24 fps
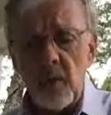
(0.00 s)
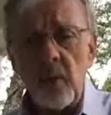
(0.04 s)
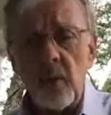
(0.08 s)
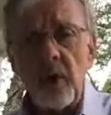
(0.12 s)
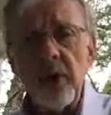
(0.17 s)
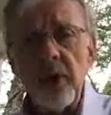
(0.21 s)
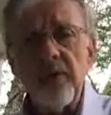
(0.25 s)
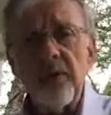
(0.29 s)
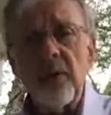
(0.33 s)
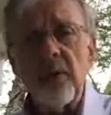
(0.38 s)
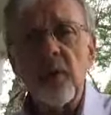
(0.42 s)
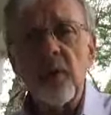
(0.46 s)

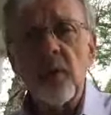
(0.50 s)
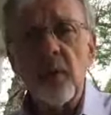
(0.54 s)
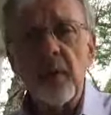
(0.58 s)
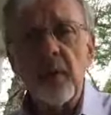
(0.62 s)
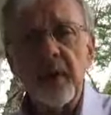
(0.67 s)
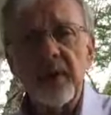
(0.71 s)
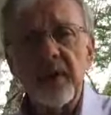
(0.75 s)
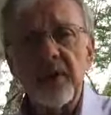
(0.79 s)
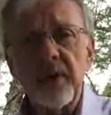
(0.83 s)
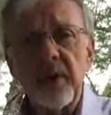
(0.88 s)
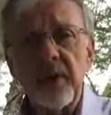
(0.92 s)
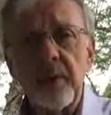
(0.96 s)
wonderful
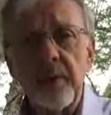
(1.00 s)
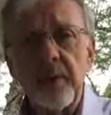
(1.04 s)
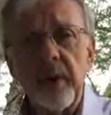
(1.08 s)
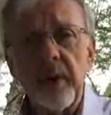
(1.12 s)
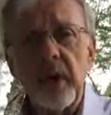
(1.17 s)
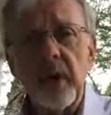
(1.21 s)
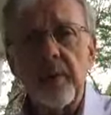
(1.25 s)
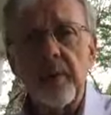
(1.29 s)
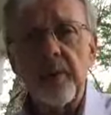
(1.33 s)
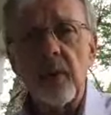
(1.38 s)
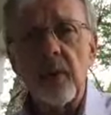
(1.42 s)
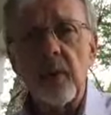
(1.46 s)
Christian
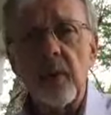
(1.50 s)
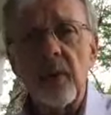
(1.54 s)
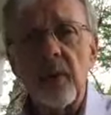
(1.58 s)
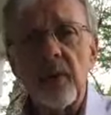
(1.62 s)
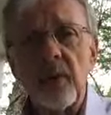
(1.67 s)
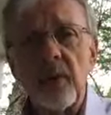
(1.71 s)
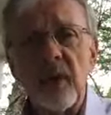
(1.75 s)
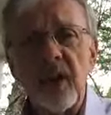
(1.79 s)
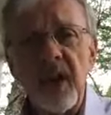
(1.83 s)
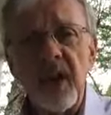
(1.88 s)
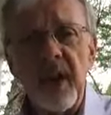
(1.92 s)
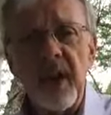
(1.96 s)
people
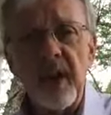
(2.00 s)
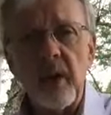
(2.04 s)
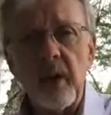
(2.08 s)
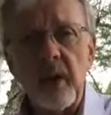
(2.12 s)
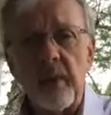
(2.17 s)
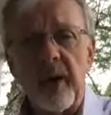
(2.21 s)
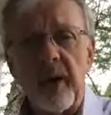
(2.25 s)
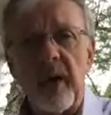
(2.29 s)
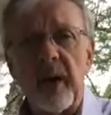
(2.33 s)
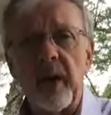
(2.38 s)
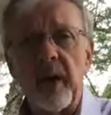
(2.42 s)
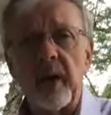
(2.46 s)
who care
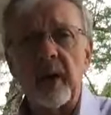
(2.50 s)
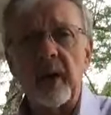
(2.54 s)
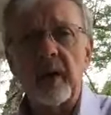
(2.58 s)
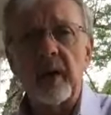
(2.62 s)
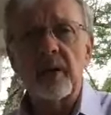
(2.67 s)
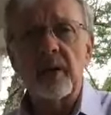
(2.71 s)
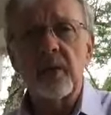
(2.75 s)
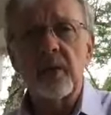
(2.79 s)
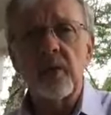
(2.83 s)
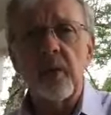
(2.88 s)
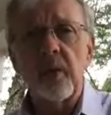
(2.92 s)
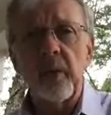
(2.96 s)
about
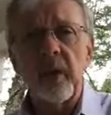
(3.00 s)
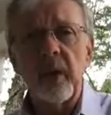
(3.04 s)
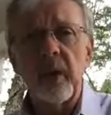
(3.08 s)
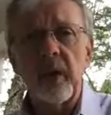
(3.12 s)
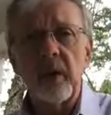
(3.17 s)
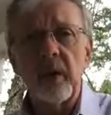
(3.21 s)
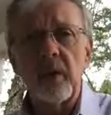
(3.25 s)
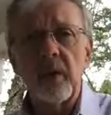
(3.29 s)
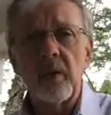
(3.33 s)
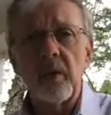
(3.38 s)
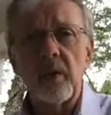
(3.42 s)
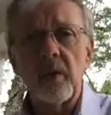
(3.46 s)
us
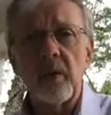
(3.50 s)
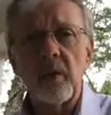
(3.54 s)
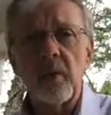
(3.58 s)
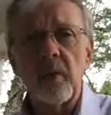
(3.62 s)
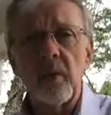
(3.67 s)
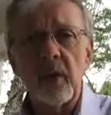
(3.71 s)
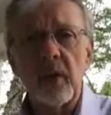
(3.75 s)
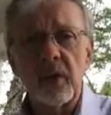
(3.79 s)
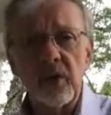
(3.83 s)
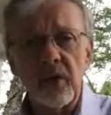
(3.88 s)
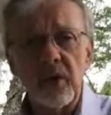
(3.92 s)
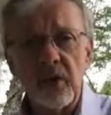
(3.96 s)
when
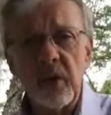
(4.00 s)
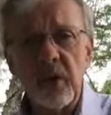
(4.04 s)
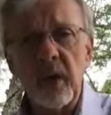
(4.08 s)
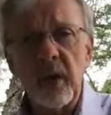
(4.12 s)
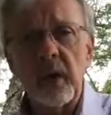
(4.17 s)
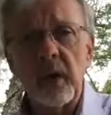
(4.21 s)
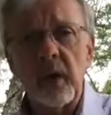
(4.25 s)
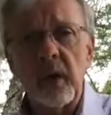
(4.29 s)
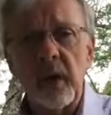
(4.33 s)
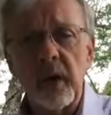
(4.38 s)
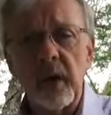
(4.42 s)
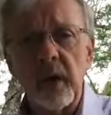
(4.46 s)
we're
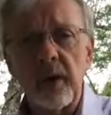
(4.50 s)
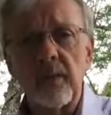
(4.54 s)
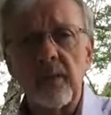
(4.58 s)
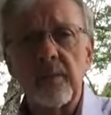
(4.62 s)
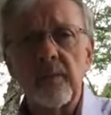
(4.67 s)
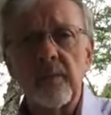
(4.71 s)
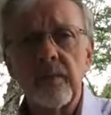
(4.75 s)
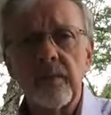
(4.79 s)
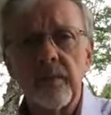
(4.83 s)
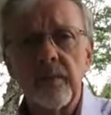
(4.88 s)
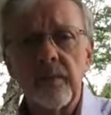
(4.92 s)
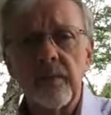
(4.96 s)
struggling,
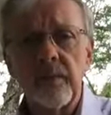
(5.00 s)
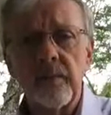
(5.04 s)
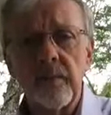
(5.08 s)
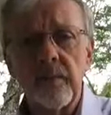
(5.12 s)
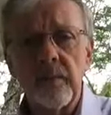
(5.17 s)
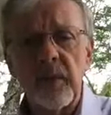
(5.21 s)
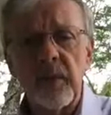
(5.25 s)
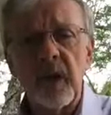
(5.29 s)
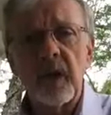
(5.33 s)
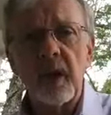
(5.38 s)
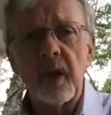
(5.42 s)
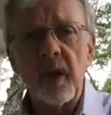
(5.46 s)

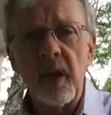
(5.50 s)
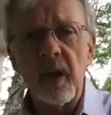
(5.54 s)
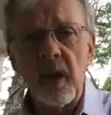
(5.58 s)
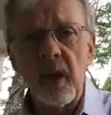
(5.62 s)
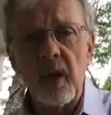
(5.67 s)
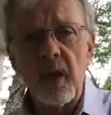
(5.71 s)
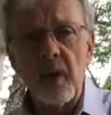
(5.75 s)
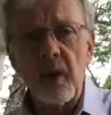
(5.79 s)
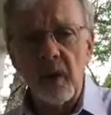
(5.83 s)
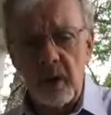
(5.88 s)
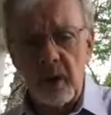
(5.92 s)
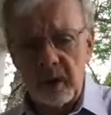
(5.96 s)
that
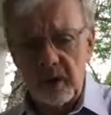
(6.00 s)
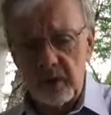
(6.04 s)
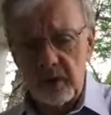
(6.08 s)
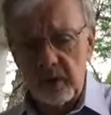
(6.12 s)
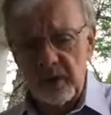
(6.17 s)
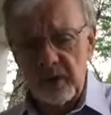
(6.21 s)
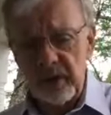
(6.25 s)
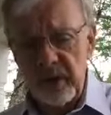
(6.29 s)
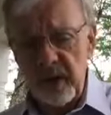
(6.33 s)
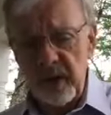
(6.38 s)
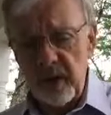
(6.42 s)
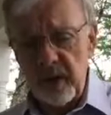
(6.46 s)
call us
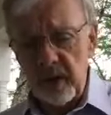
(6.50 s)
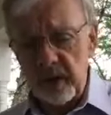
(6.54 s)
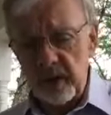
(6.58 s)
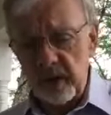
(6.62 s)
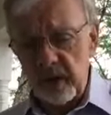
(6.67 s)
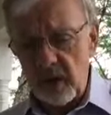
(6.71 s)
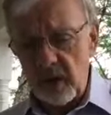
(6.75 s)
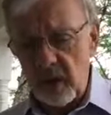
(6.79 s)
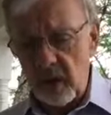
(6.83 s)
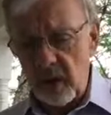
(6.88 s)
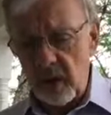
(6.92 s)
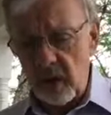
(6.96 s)
or send us
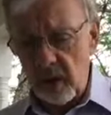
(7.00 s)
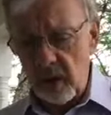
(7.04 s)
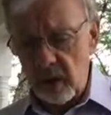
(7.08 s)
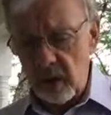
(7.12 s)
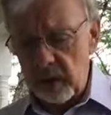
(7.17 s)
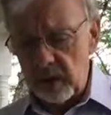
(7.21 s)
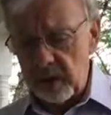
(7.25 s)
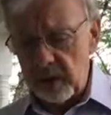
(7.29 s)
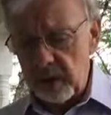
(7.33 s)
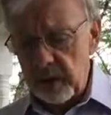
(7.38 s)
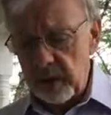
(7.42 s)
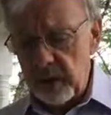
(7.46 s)

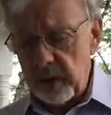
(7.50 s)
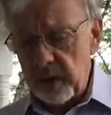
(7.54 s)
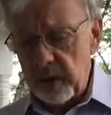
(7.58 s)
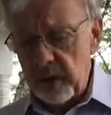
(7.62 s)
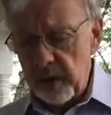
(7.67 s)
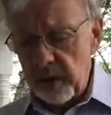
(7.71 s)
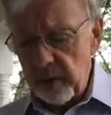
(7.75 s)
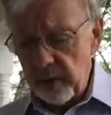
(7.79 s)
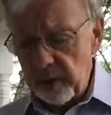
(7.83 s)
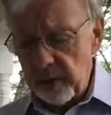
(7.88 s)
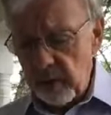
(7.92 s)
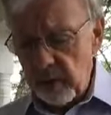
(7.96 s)
cards,
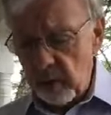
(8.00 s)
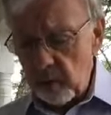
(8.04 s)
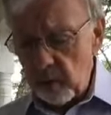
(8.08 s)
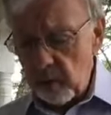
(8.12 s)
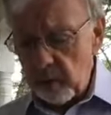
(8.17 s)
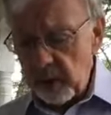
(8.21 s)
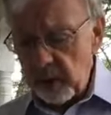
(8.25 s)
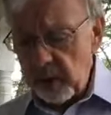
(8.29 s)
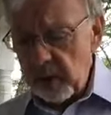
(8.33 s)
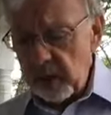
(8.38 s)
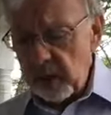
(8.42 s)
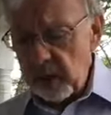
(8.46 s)
that
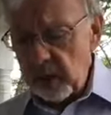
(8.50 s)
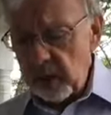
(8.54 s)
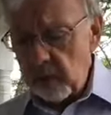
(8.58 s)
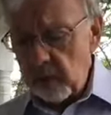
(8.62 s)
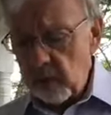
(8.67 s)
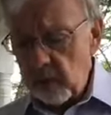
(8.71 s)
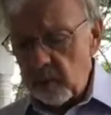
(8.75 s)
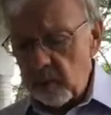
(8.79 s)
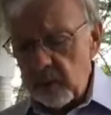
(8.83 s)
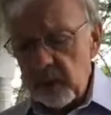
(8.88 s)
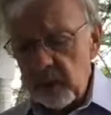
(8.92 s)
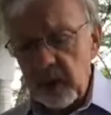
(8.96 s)
really,
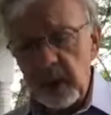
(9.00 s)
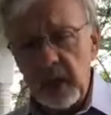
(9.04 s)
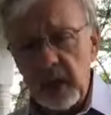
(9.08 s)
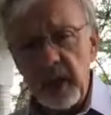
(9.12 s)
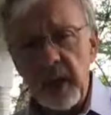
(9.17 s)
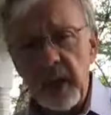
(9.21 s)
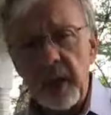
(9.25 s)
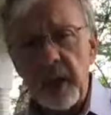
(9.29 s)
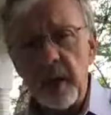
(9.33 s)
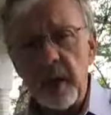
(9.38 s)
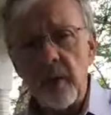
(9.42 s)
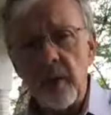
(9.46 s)
really
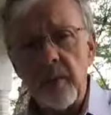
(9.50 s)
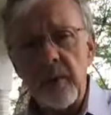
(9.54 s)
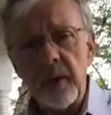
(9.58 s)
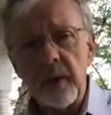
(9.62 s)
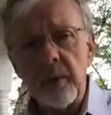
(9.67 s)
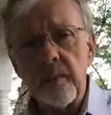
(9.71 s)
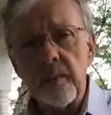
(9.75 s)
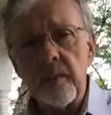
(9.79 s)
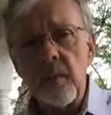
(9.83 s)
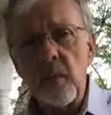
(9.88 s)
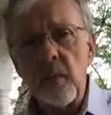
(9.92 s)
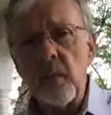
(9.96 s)
care.
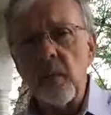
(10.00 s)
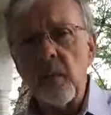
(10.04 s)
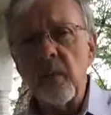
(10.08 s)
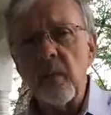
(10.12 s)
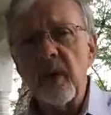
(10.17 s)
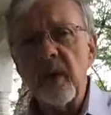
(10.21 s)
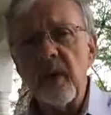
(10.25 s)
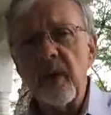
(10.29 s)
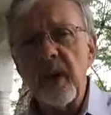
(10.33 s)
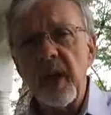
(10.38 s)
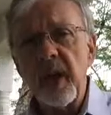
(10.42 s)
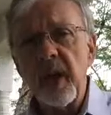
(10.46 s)
But
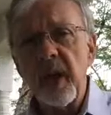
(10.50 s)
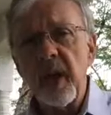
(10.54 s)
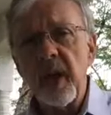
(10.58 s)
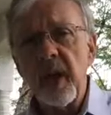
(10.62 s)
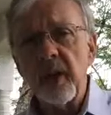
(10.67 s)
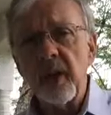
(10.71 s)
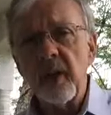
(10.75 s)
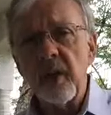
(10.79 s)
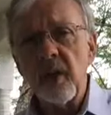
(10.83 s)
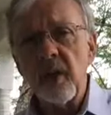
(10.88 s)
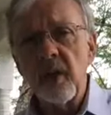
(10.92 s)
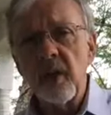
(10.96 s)
more than
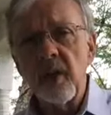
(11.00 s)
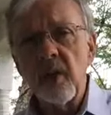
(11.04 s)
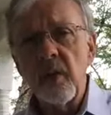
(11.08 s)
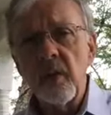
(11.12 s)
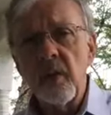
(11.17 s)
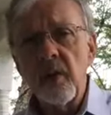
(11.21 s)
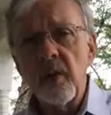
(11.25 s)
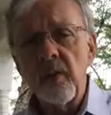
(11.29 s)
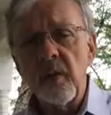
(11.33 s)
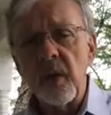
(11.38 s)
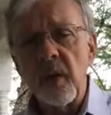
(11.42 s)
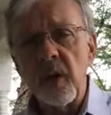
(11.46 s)
that,
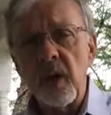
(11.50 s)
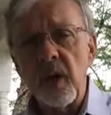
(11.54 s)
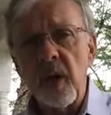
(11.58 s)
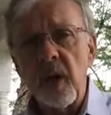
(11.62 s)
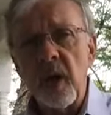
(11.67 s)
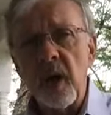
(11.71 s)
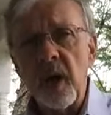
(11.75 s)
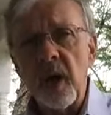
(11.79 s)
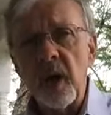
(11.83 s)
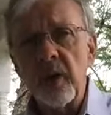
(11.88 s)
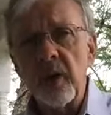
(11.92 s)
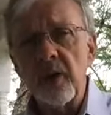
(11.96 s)
the
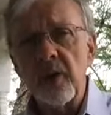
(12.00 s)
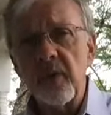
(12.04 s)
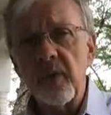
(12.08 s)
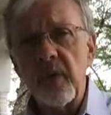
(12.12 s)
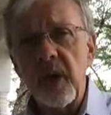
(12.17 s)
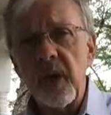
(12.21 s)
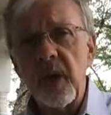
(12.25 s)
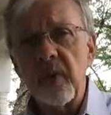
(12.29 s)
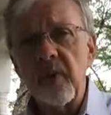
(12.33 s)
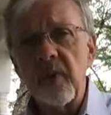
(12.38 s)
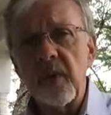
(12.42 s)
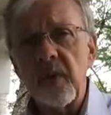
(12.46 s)
knowledge of
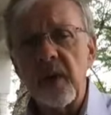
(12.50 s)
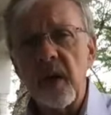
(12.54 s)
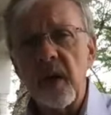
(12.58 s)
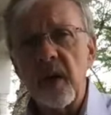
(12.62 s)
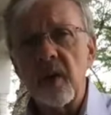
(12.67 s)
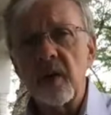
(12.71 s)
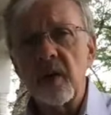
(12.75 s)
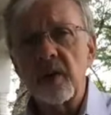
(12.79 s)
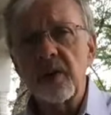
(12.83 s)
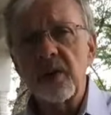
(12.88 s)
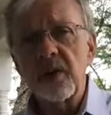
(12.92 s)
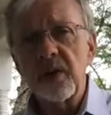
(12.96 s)
having
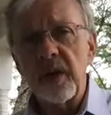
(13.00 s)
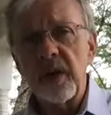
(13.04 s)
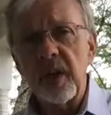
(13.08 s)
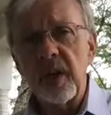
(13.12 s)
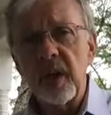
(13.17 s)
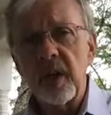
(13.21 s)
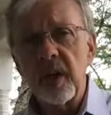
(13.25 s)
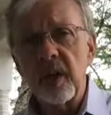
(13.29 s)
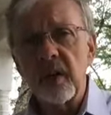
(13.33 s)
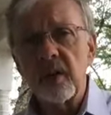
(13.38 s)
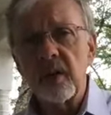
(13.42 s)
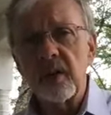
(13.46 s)
our
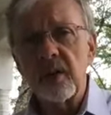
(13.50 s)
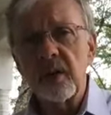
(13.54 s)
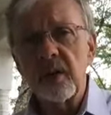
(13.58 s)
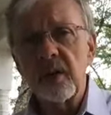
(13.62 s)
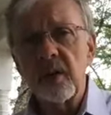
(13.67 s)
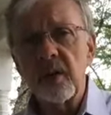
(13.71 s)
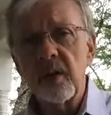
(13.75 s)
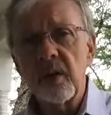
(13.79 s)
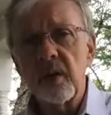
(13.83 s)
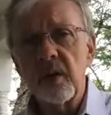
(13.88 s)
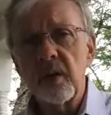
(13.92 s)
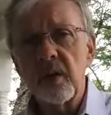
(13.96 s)
sins
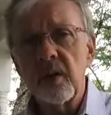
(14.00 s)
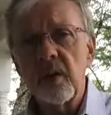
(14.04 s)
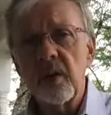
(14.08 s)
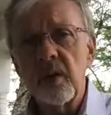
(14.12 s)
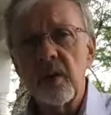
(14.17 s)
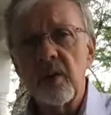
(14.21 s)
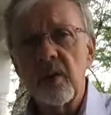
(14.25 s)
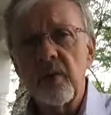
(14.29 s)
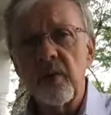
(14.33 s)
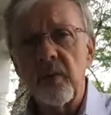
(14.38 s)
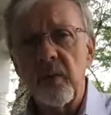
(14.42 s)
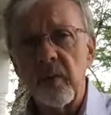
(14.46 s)

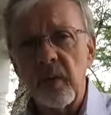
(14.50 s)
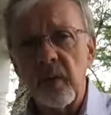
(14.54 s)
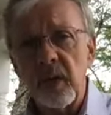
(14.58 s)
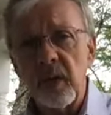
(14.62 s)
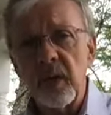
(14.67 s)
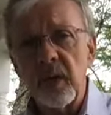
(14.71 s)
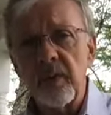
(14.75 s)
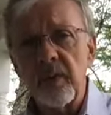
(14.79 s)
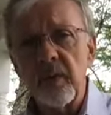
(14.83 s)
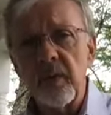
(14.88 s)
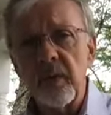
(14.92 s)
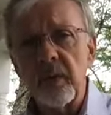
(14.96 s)

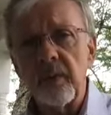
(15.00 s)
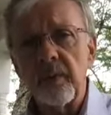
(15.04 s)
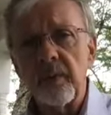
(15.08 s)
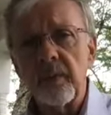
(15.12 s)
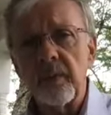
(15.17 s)
forgiven.